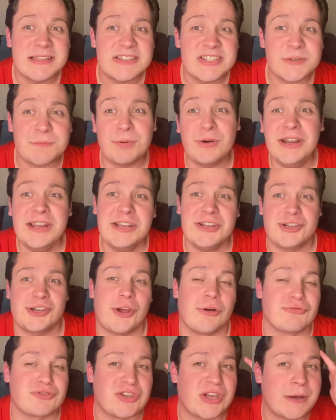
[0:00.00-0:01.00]
T'Pring
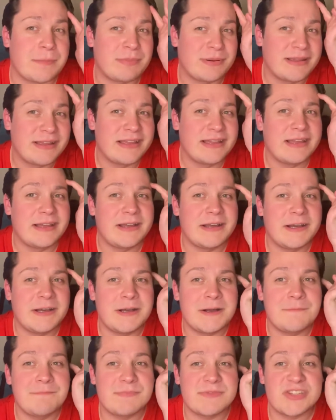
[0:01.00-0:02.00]
shows up,
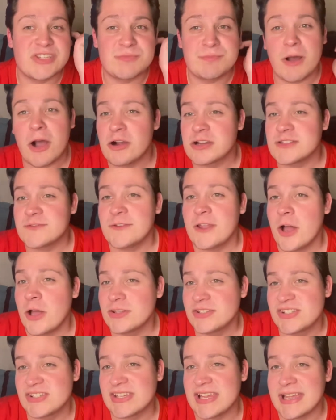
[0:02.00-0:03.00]
Spock's
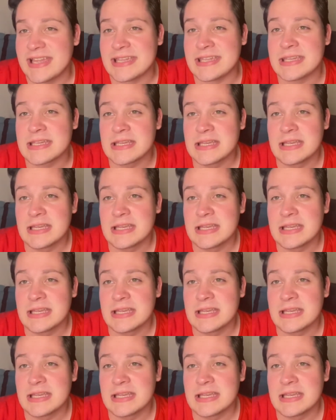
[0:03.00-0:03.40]
fiance,